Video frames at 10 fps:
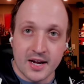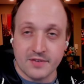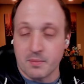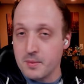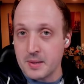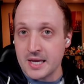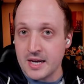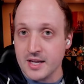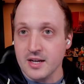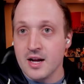from the
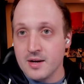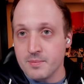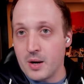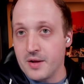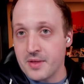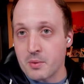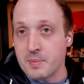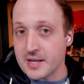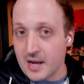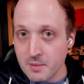beginning, but they were
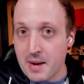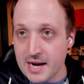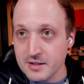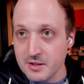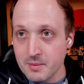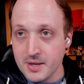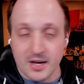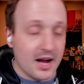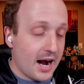being held back a little bit.